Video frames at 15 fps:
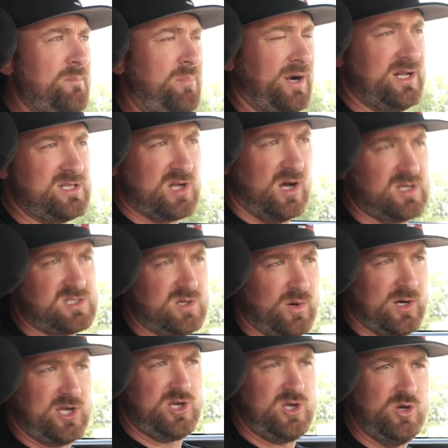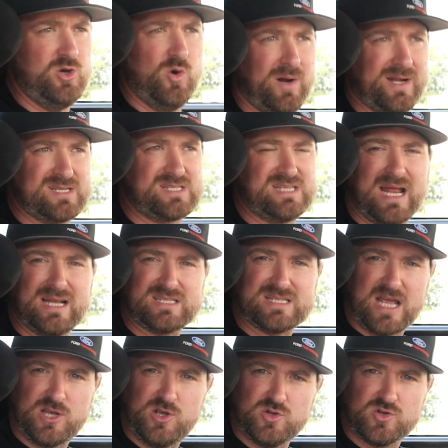but it's also a cue and a sense
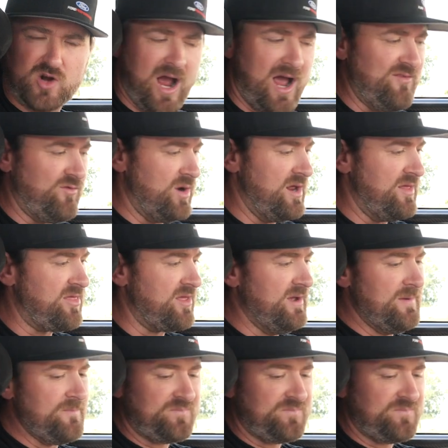that you drive with.